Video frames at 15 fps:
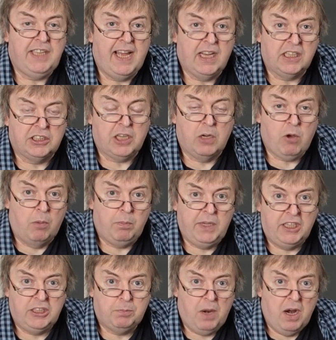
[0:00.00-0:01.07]
DxO
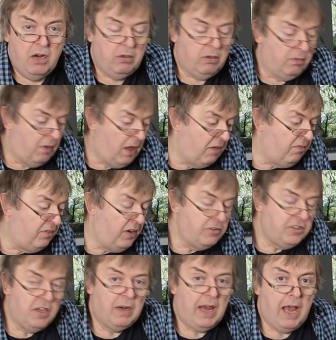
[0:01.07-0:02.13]
Optics Pro and
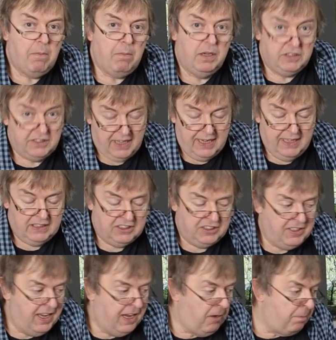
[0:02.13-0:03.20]
Photolab as it
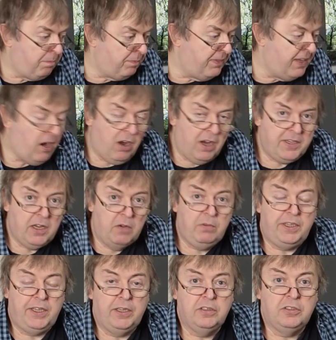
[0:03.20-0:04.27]
is now. Now, I
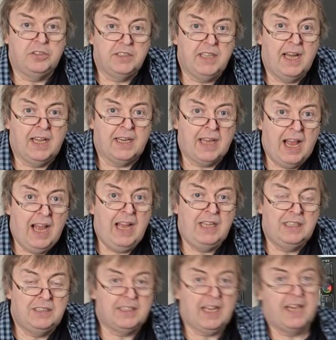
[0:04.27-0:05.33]
don't use that
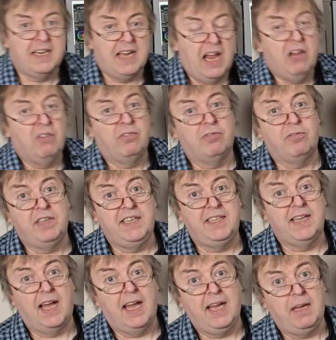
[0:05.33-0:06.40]
as an
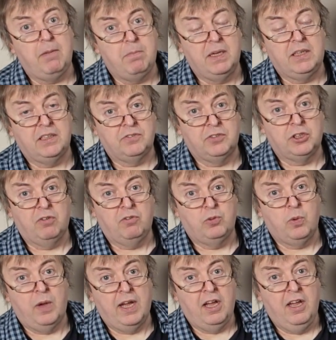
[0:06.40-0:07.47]
everyday bit of
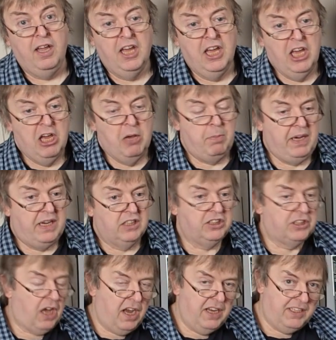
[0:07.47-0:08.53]
software
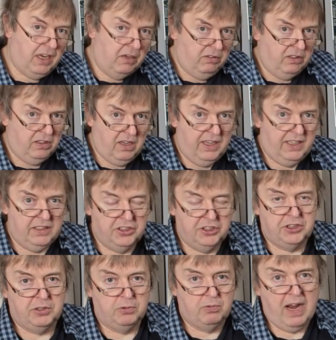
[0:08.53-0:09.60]
because I don't like the
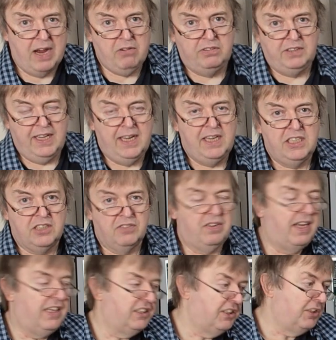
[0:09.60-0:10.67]
surrounding
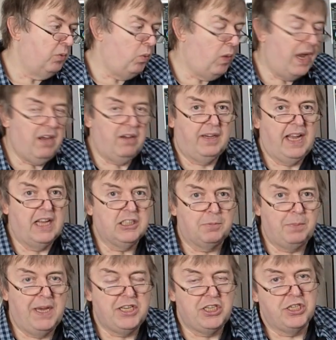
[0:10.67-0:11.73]
interface, the way it gets
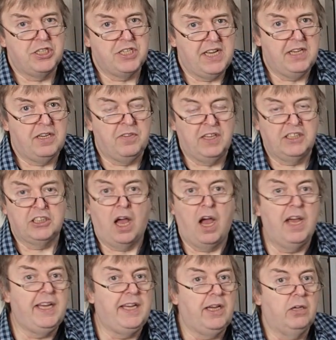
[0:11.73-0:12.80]
pictures in and things.
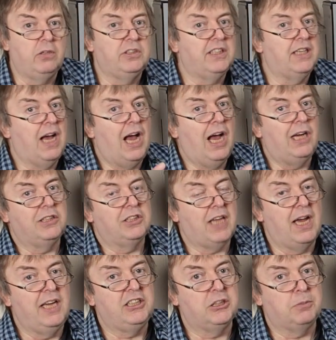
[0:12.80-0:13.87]
I use it as
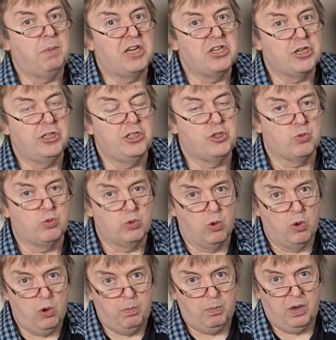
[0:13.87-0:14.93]
a specialist
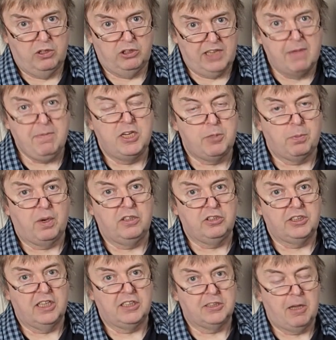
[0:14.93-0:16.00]
raw image
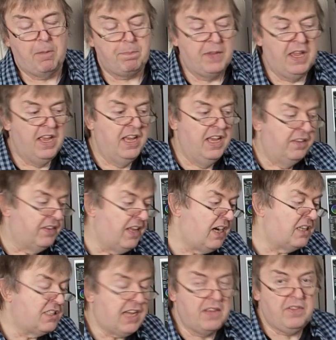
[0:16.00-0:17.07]
processor. Then
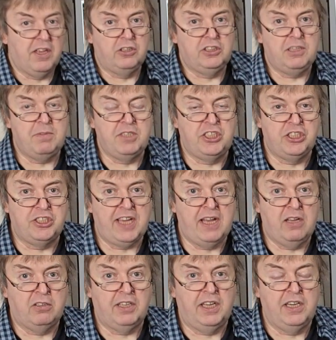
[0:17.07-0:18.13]
I take those images
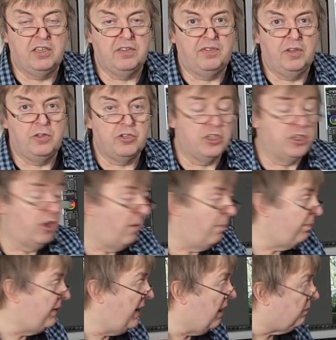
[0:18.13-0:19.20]
out into Photoshop.
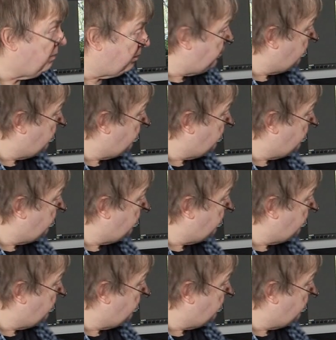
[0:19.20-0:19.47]
Now,